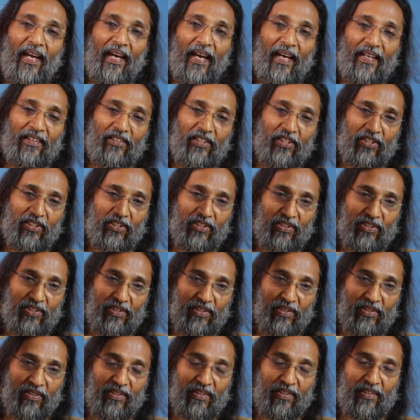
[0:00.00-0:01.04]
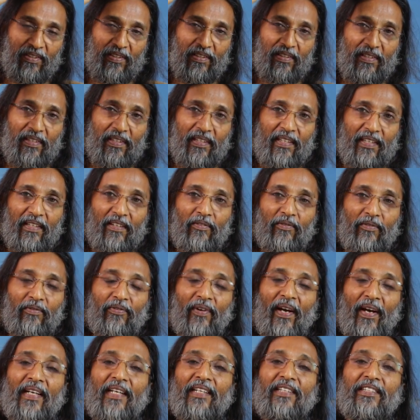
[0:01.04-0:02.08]
And these
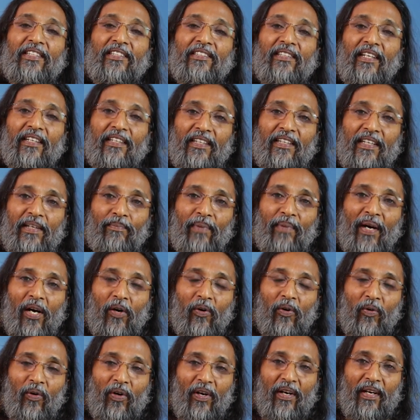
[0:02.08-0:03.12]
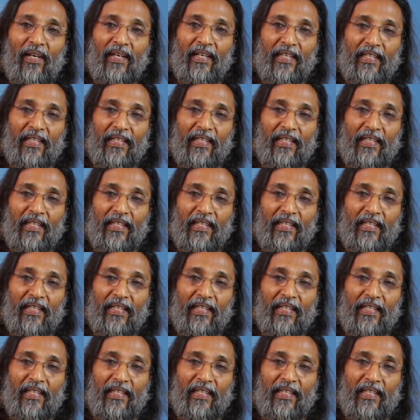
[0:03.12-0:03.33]
faculties that are above